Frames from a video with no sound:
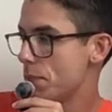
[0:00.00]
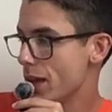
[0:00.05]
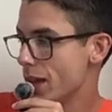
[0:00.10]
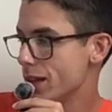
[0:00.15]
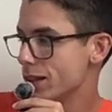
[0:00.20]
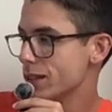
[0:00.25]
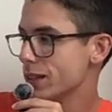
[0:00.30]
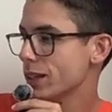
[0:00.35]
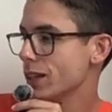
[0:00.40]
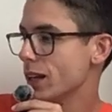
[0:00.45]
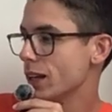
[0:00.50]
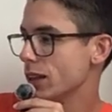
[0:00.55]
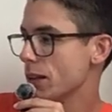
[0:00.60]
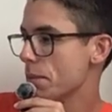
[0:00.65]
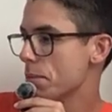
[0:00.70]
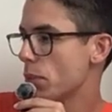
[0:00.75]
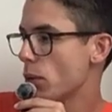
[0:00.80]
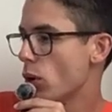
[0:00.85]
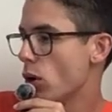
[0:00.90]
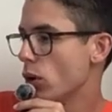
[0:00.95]
bit getting
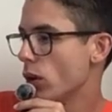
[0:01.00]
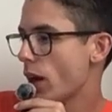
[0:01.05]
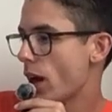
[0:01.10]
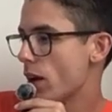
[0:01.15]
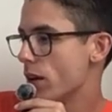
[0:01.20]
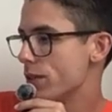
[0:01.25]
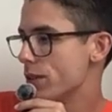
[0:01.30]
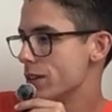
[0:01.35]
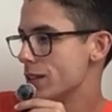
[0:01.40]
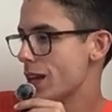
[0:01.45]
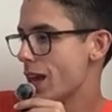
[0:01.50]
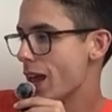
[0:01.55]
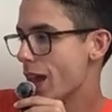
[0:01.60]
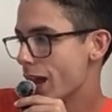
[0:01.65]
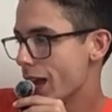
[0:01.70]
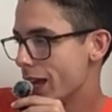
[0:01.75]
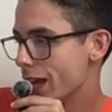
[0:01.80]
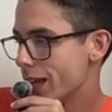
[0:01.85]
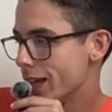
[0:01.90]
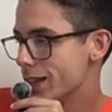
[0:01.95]
the ball out of his
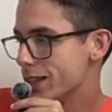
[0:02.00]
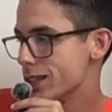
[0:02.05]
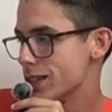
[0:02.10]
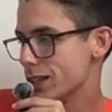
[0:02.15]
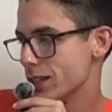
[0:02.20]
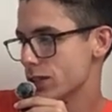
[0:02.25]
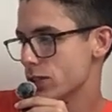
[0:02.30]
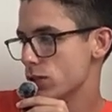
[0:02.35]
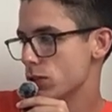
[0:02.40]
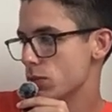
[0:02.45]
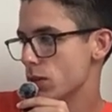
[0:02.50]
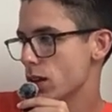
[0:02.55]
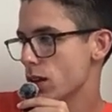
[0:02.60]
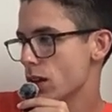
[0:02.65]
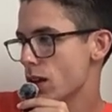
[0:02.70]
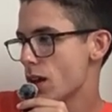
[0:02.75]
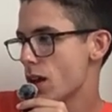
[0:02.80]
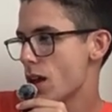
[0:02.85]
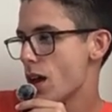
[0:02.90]
hands. Excuse me.